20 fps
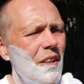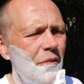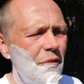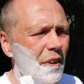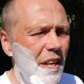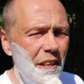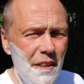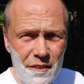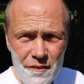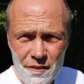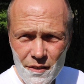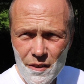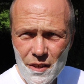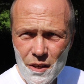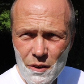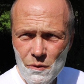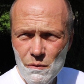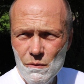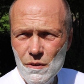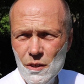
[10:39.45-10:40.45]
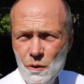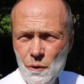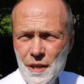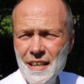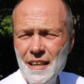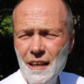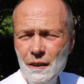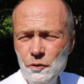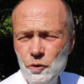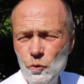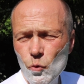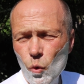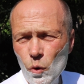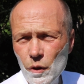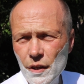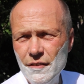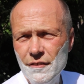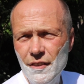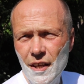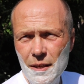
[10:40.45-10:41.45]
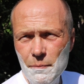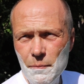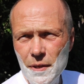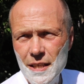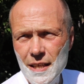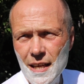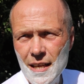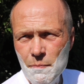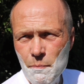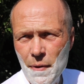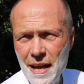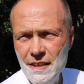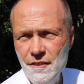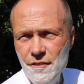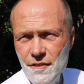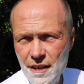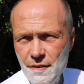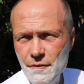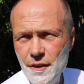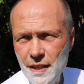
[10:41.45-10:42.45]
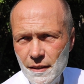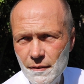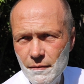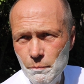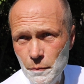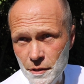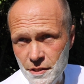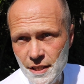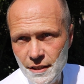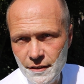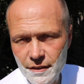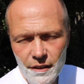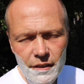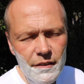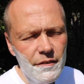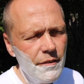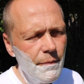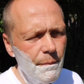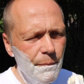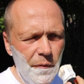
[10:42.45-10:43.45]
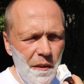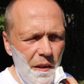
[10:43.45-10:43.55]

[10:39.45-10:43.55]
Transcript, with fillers: a, fragrance that you you encounter all the time in in men's shaving materials.